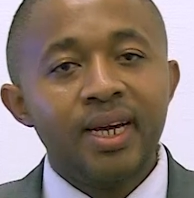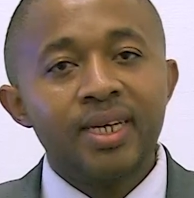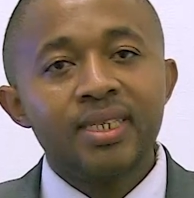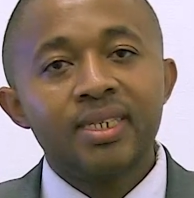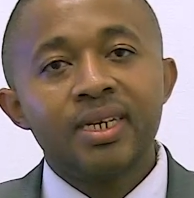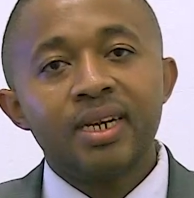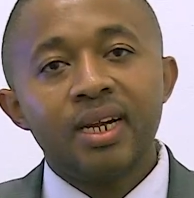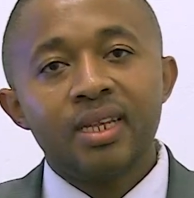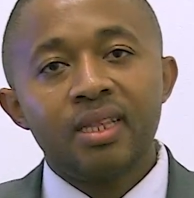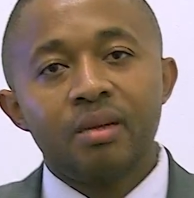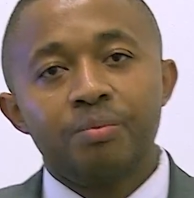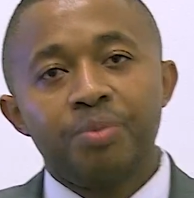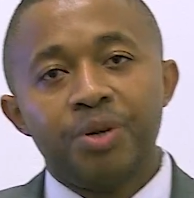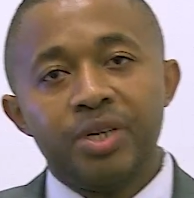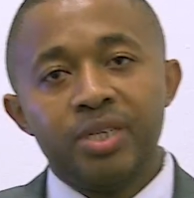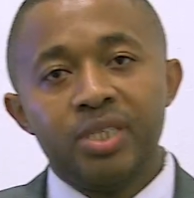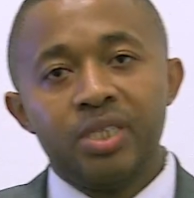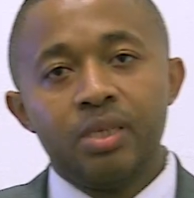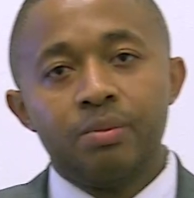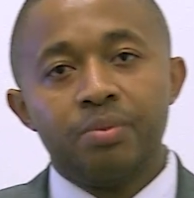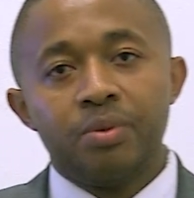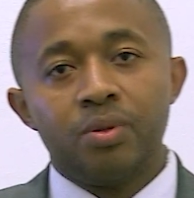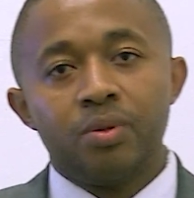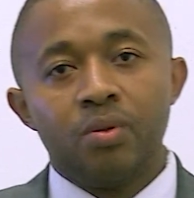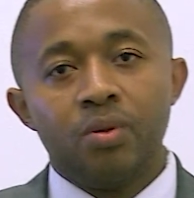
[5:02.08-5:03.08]
here's another
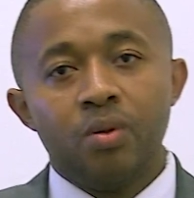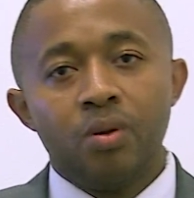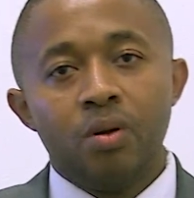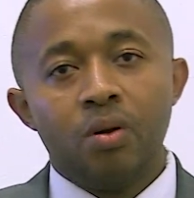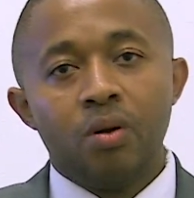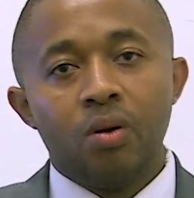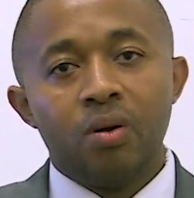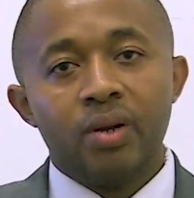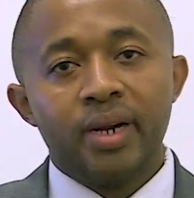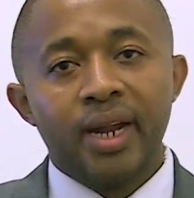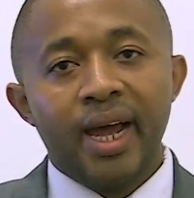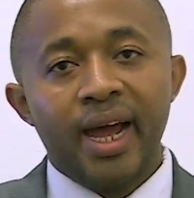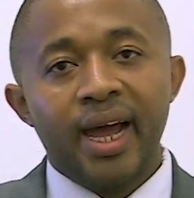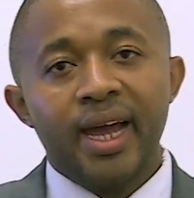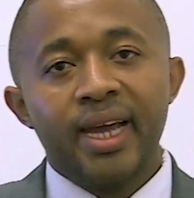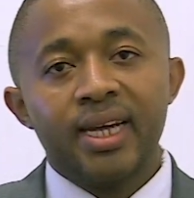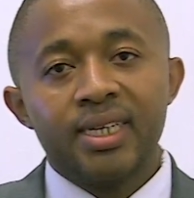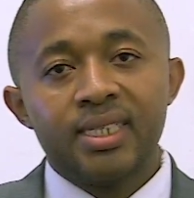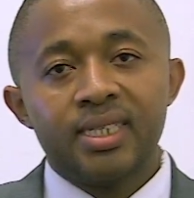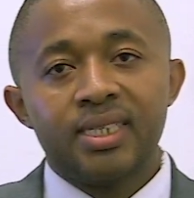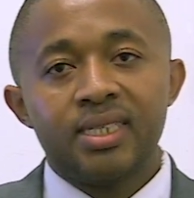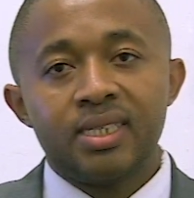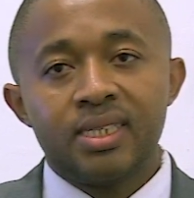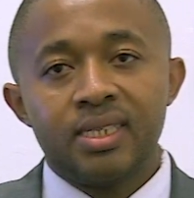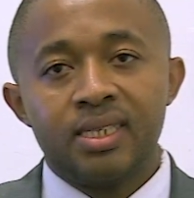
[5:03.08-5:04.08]
principle on
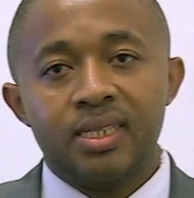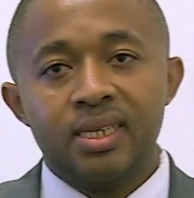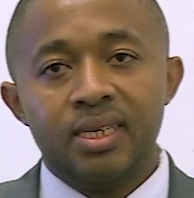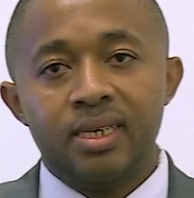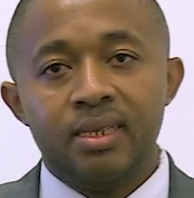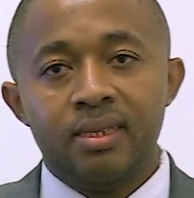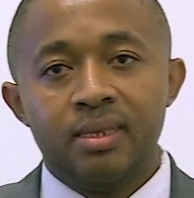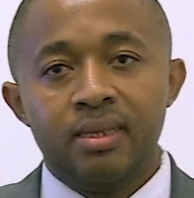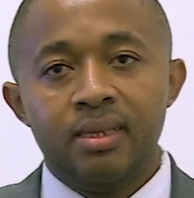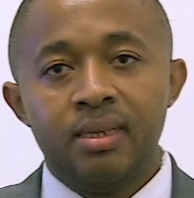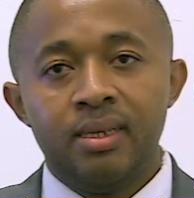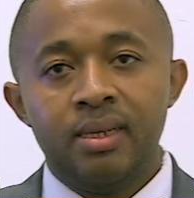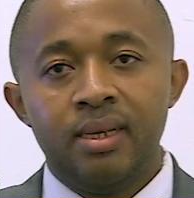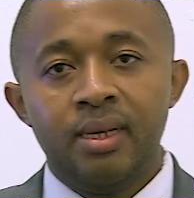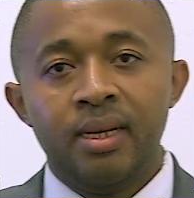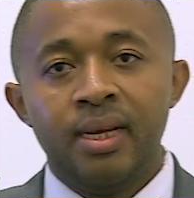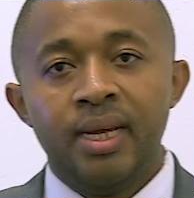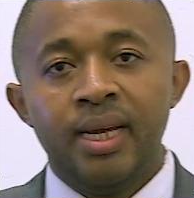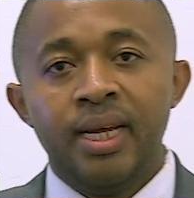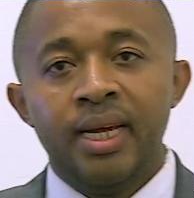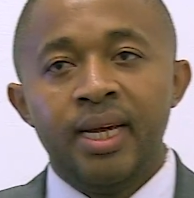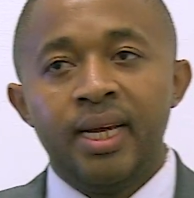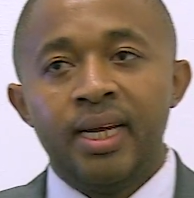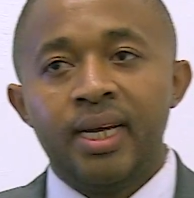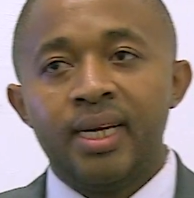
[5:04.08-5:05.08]
IS 16,
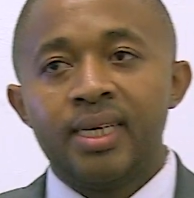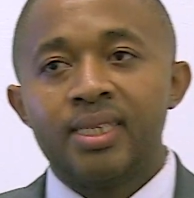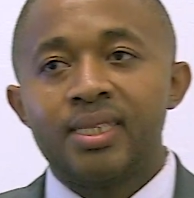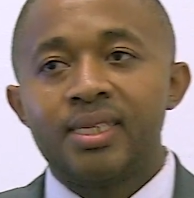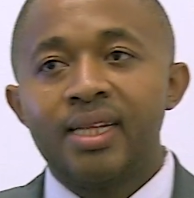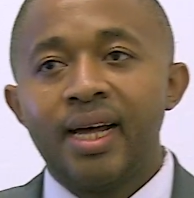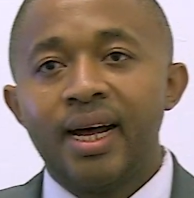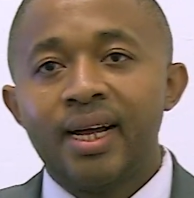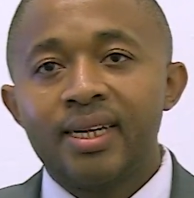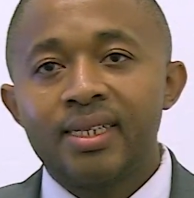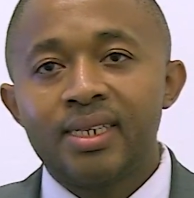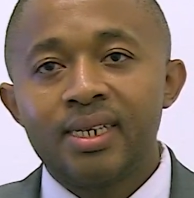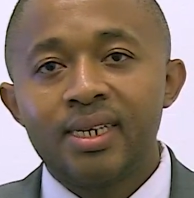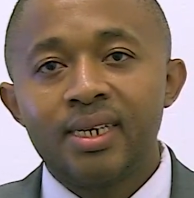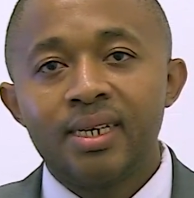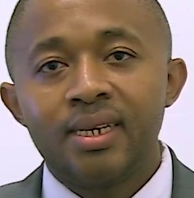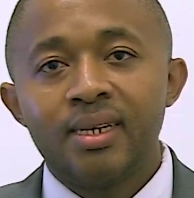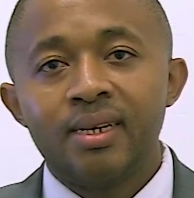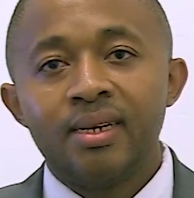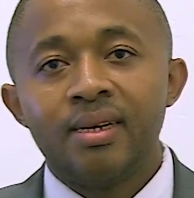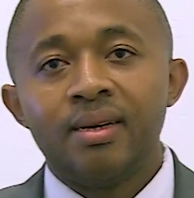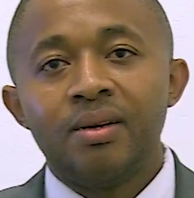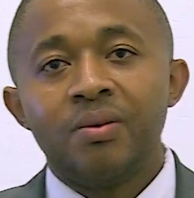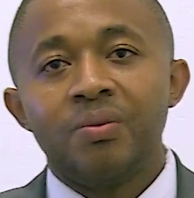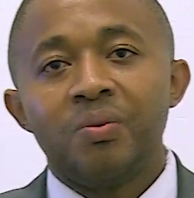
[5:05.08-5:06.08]
is that
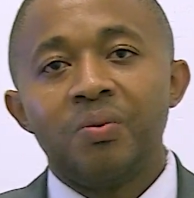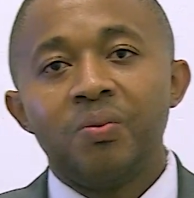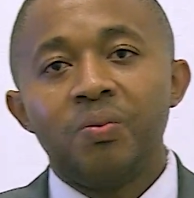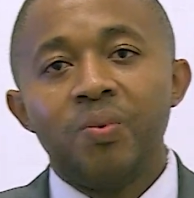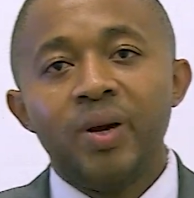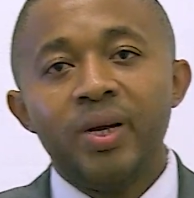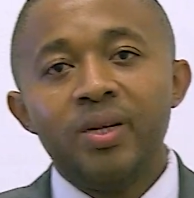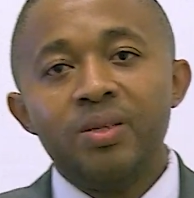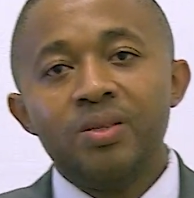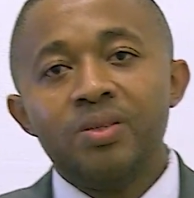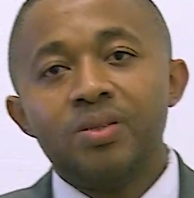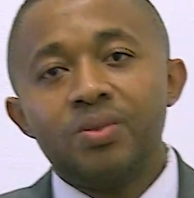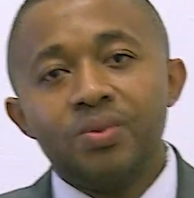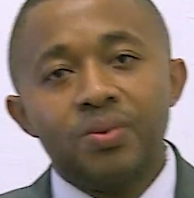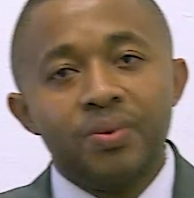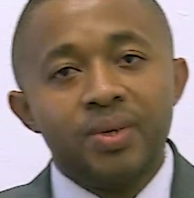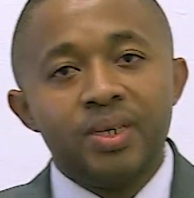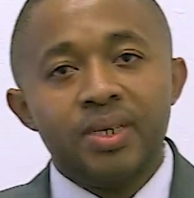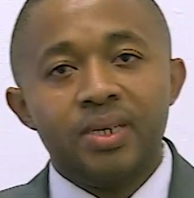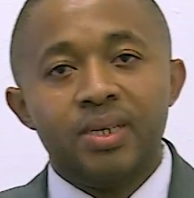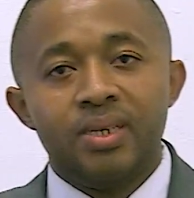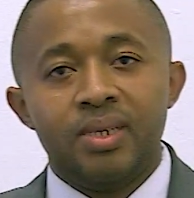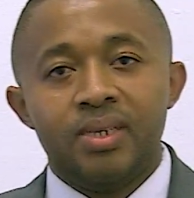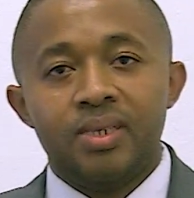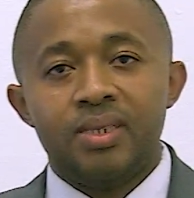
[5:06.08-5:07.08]
when do
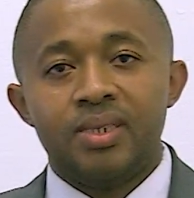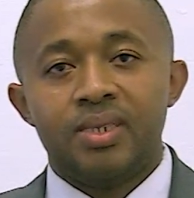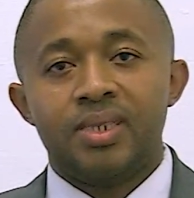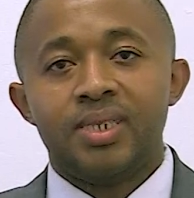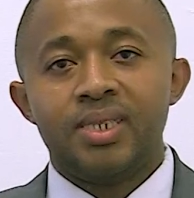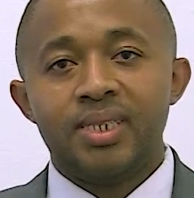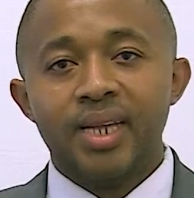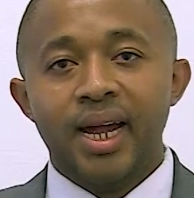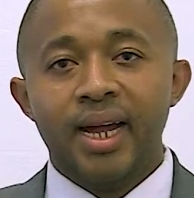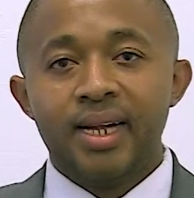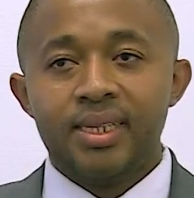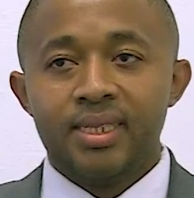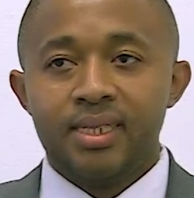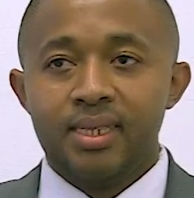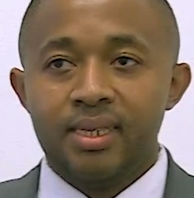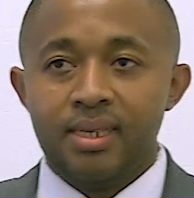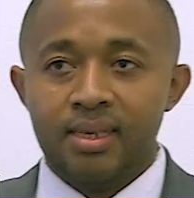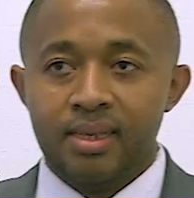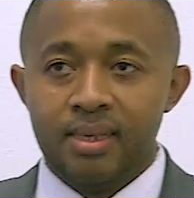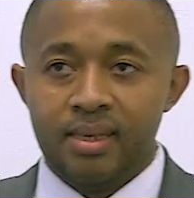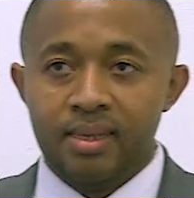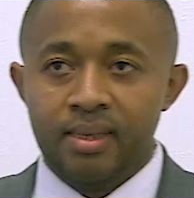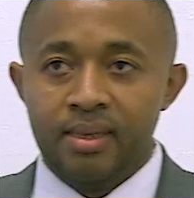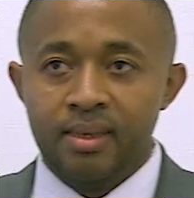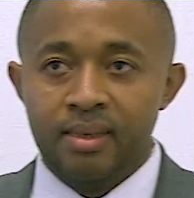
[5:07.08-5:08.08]
we start